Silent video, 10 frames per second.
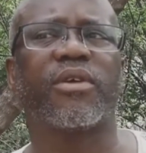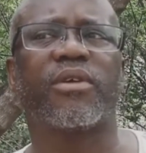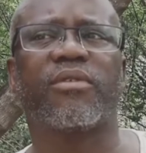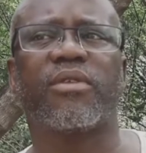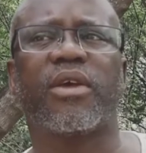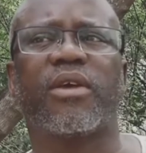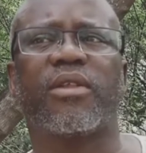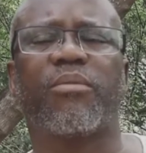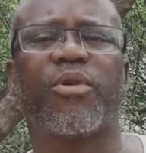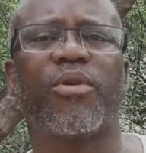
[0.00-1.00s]
is there in
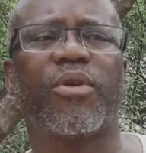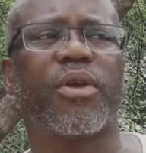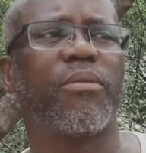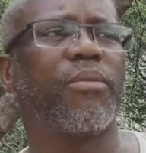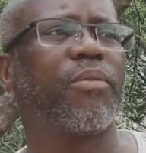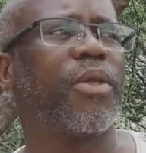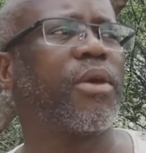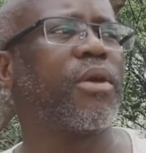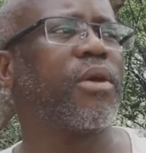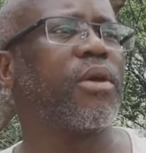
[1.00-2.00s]
the program.
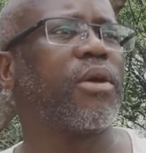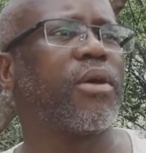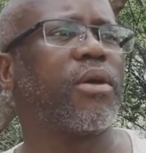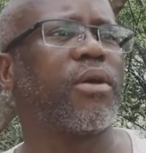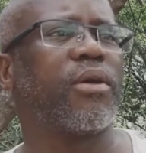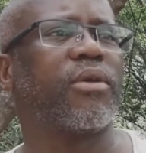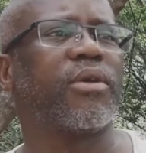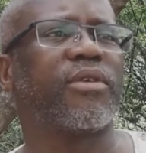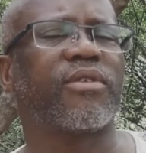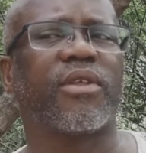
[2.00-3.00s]

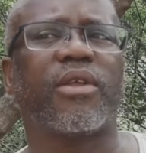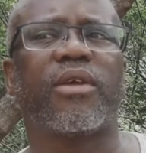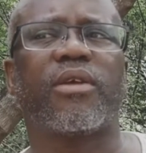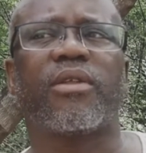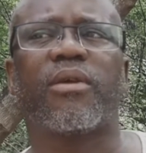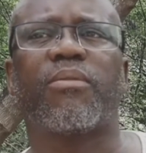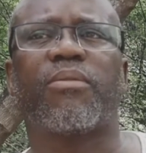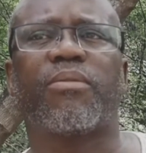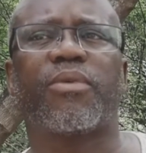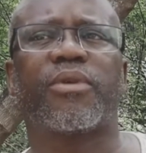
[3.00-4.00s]
Yesterday, the
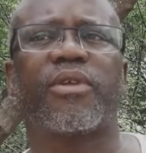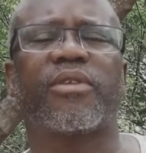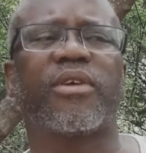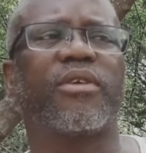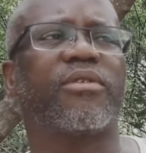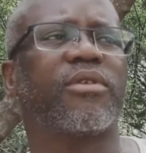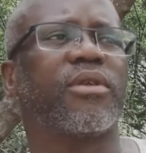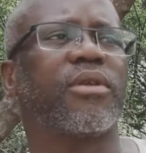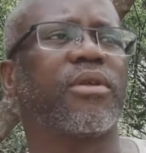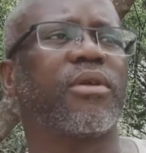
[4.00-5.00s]

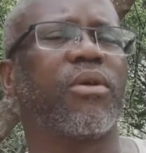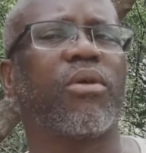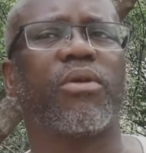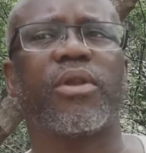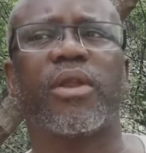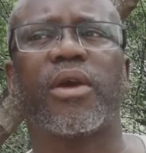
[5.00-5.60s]
presentation on